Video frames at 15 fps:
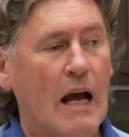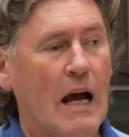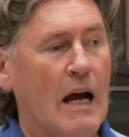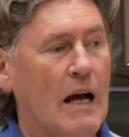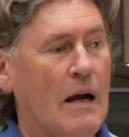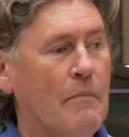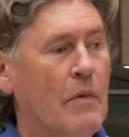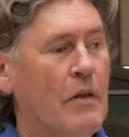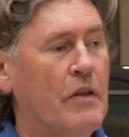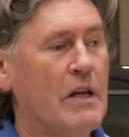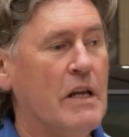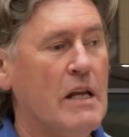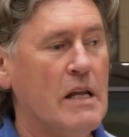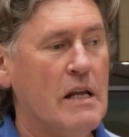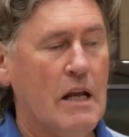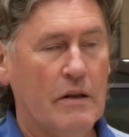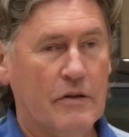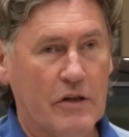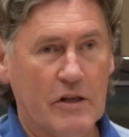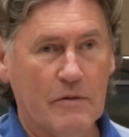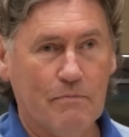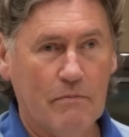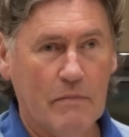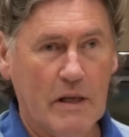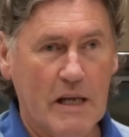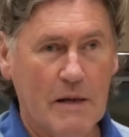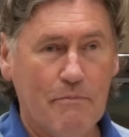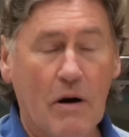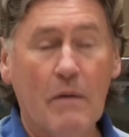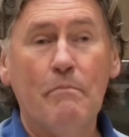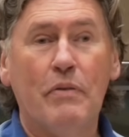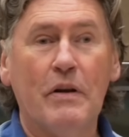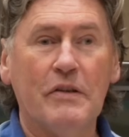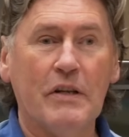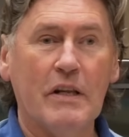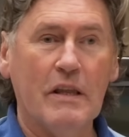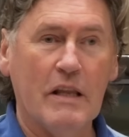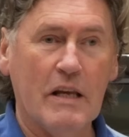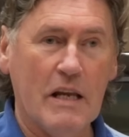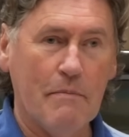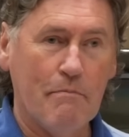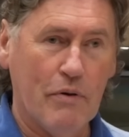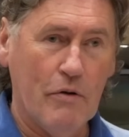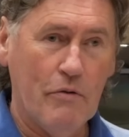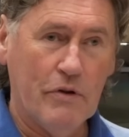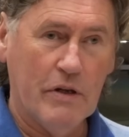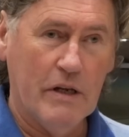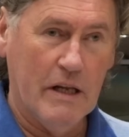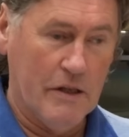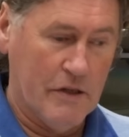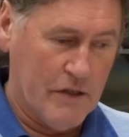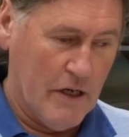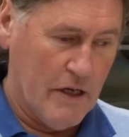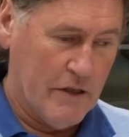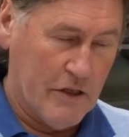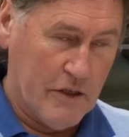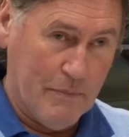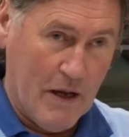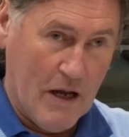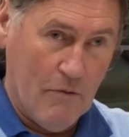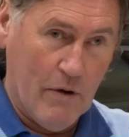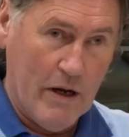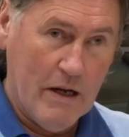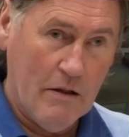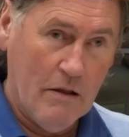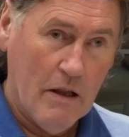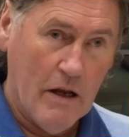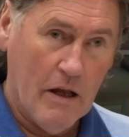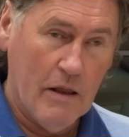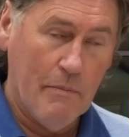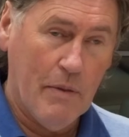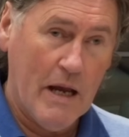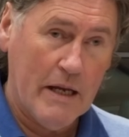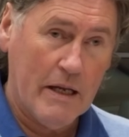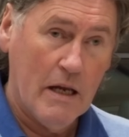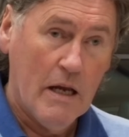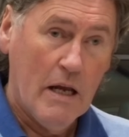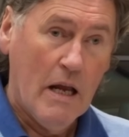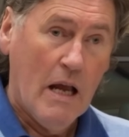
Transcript: The pump is in the boot inside the spare wheel back.